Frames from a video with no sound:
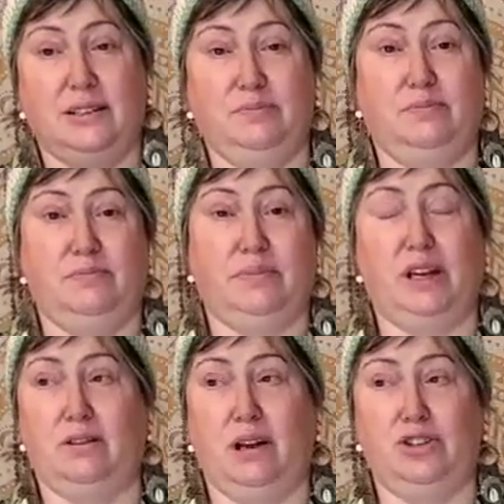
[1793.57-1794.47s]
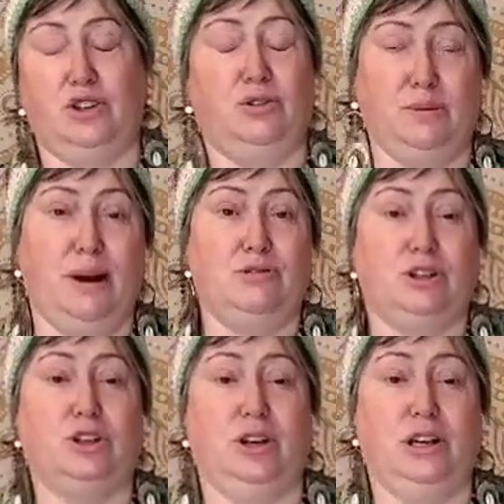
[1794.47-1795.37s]
a, a short amount of
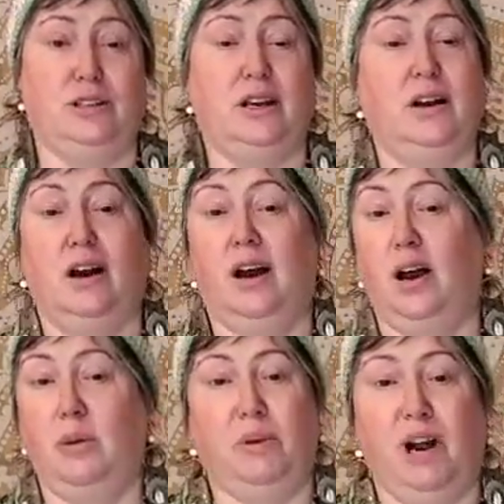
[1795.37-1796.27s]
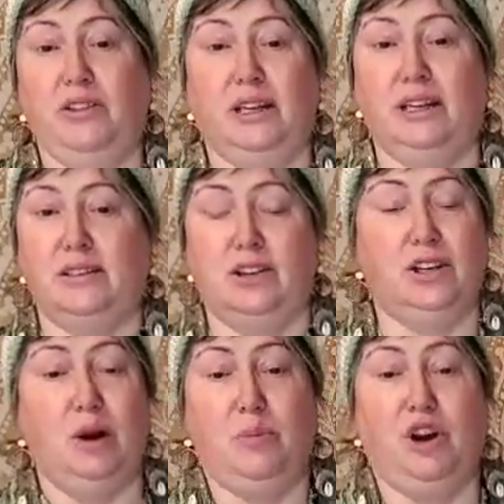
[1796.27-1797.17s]
colors but i think it turned out
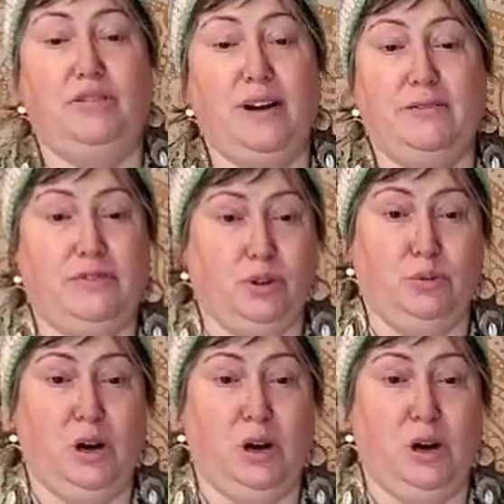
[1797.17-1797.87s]
perfect for what